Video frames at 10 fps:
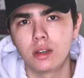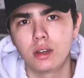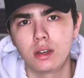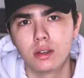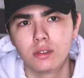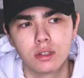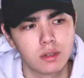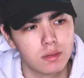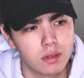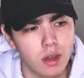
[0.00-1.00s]
just
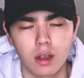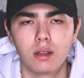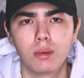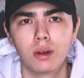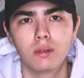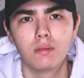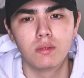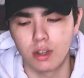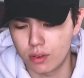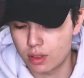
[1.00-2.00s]
talking about
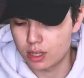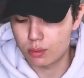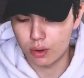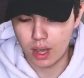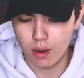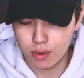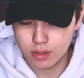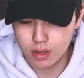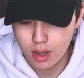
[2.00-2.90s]
different things about cameras,